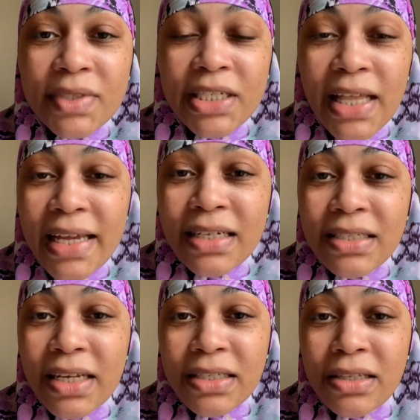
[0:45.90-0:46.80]
delighted
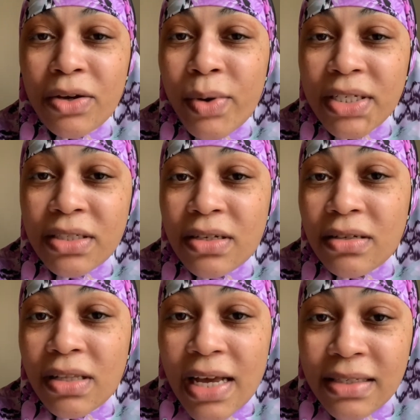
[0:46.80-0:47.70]
to answer the question
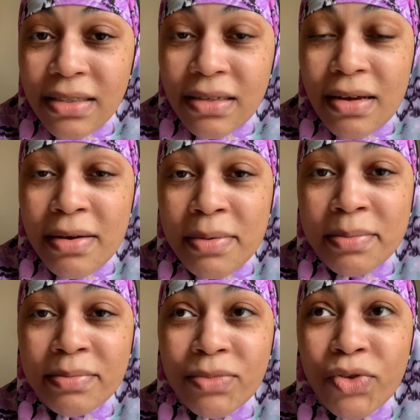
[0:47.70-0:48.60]
nonetheless.
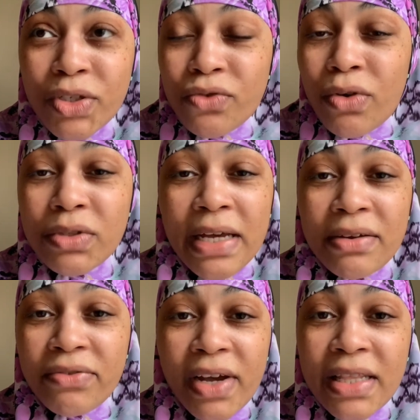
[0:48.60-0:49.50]
You can scroll down
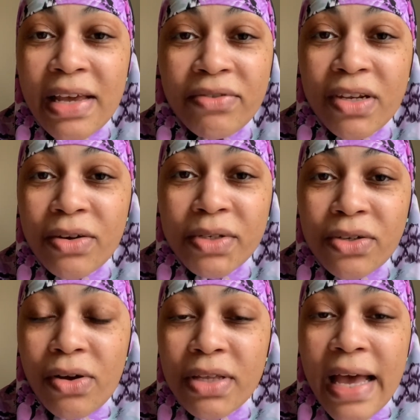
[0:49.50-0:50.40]
and find that video. It's
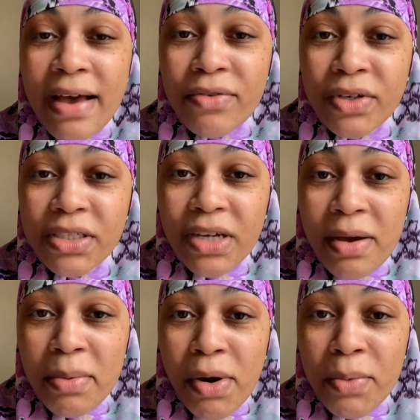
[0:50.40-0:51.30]
called the Ave On
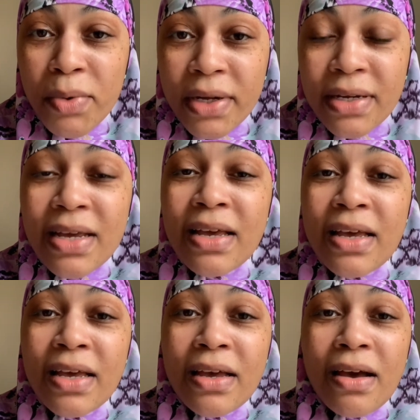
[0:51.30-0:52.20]
Hijab Part 1.
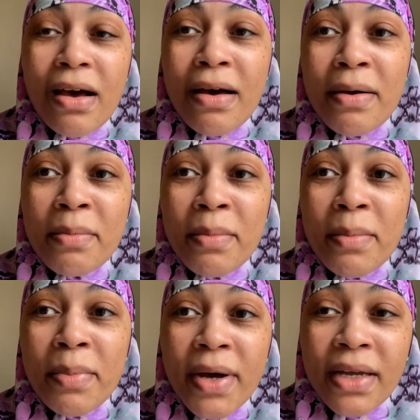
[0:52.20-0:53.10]

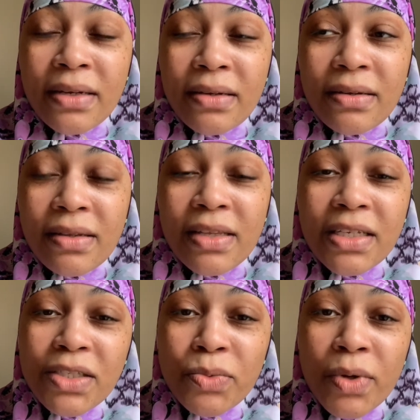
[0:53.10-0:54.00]
But
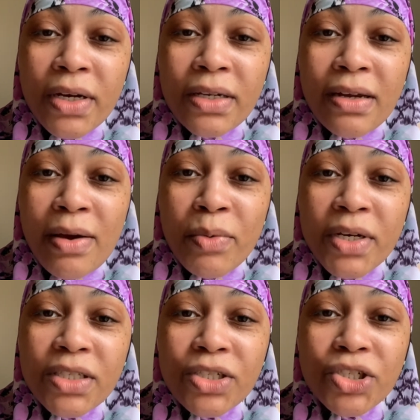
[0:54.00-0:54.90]
this one, I
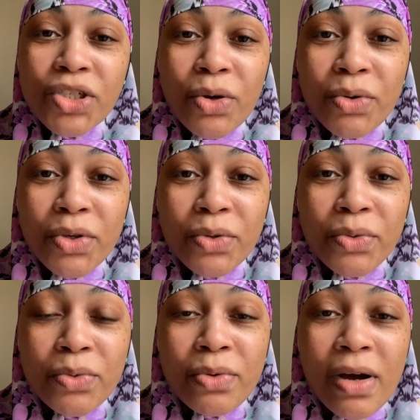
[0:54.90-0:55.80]
wanted to show
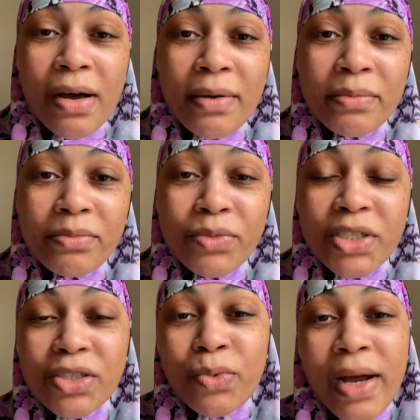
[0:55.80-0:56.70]
you,
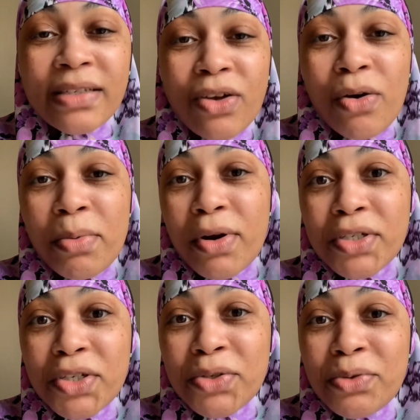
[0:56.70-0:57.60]
which is why it's called Part
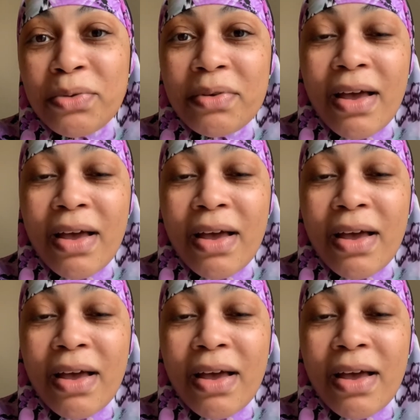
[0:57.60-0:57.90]
2,